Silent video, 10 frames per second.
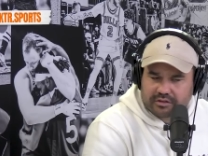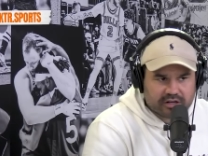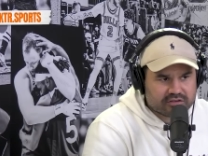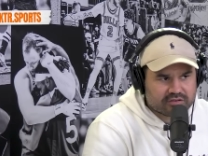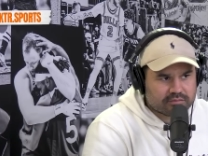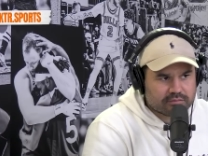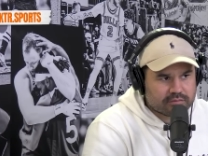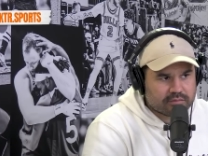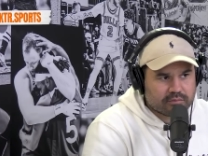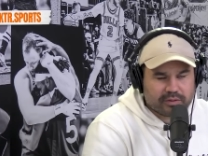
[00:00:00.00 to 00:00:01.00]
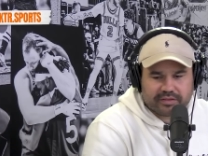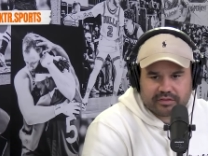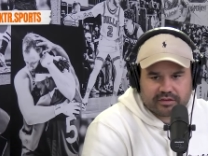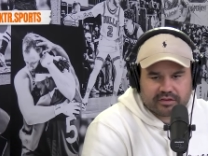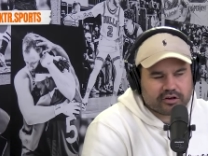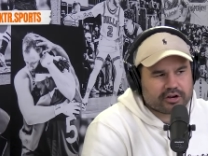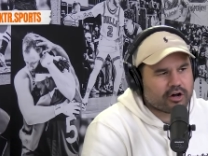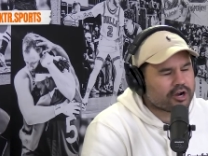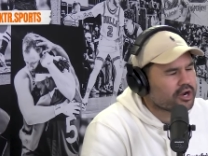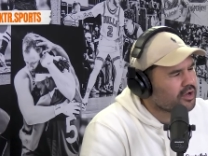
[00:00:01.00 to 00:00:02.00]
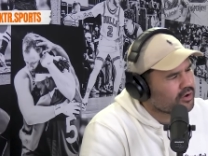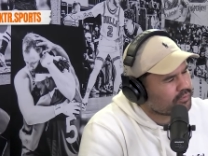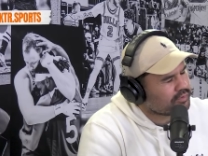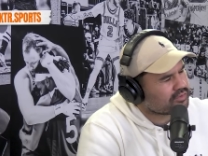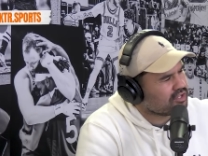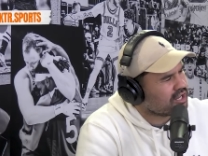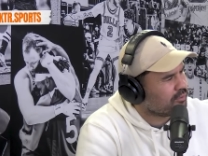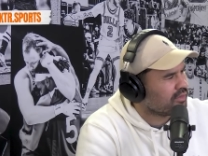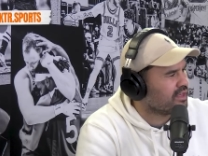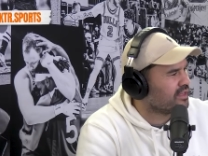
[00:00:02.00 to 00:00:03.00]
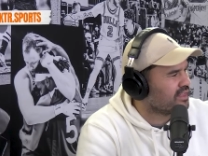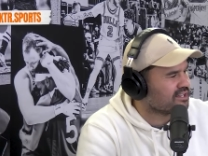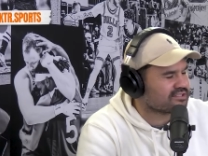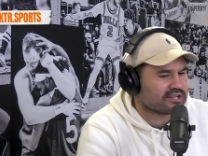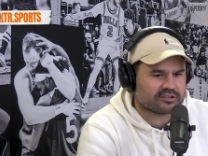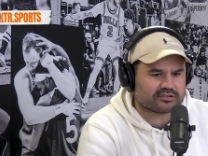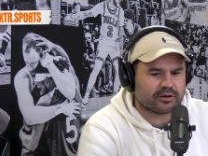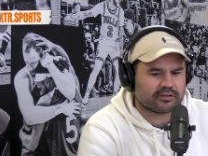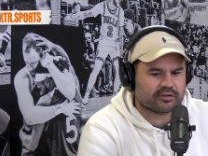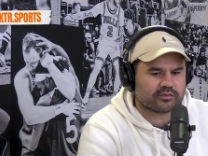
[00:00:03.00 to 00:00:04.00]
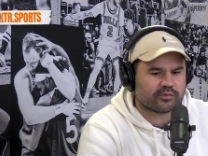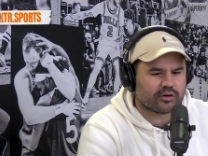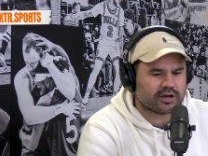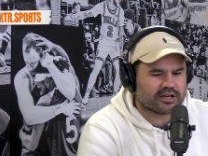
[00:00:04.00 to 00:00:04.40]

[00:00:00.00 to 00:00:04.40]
like, but it's I don't know if it's when they say there's smoke, there's fire.